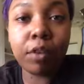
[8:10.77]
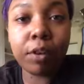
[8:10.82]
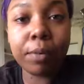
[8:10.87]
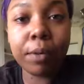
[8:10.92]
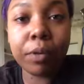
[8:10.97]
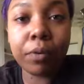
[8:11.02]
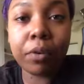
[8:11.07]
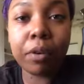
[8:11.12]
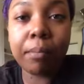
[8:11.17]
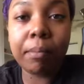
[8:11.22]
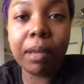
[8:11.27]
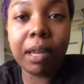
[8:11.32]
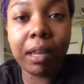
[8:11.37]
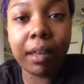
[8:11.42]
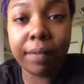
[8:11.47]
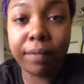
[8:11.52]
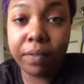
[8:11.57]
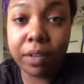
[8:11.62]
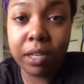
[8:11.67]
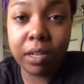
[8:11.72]
going to be doing a
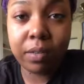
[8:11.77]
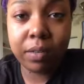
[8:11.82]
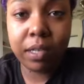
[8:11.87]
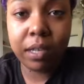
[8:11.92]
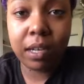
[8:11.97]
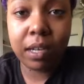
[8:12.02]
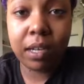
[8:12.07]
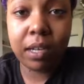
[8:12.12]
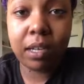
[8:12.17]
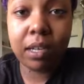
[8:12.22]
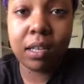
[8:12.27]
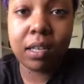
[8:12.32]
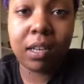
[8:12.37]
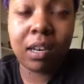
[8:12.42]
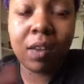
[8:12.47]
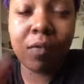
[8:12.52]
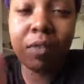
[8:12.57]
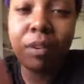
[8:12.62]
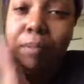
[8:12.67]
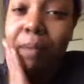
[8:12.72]
makeup video today
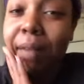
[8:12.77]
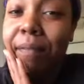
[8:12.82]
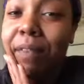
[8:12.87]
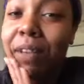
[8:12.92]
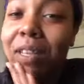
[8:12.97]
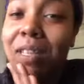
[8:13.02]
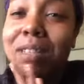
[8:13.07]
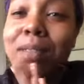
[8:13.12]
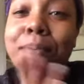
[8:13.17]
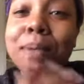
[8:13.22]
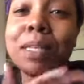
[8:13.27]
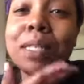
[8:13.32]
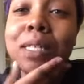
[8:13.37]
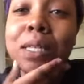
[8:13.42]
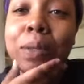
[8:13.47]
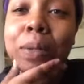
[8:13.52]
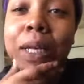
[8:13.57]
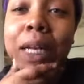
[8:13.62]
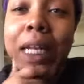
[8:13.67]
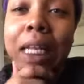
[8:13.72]
and i wanted my face to be
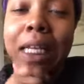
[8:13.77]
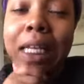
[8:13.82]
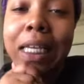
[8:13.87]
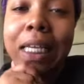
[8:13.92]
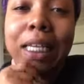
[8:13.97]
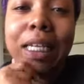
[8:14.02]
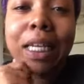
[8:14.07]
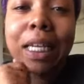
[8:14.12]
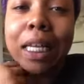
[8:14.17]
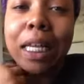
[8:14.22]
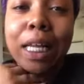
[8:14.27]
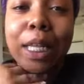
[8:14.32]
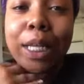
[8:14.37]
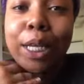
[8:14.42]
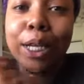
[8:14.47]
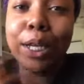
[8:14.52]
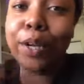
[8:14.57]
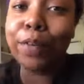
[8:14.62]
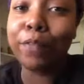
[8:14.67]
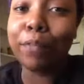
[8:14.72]
so clean and
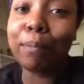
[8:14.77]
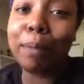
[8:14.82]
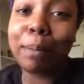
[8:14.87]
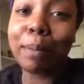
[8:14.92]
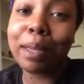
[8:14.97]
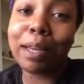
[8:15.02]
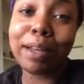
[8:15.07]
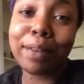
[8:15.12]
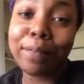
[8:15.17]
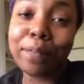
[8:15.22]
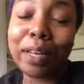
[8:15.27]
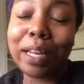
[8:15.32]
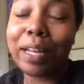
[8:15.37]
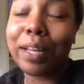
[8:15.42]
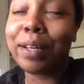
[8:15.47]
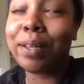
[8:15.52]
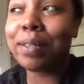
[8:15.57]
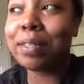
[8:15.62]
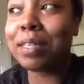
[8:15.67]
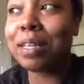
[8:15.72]
clear for my makeup
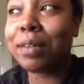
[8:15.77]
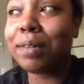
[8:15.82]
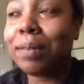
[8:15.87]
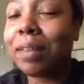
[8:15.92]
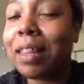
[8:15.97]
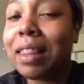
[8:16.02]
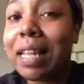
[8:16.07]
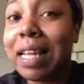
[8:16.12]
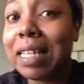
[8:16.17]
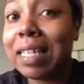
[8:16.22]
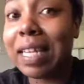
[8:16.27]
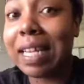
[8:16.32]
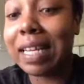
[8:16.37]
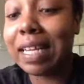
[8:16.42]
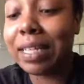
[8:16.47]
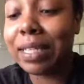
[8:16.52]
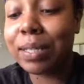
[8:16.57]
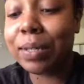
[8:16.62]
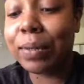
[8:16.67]
video so that's that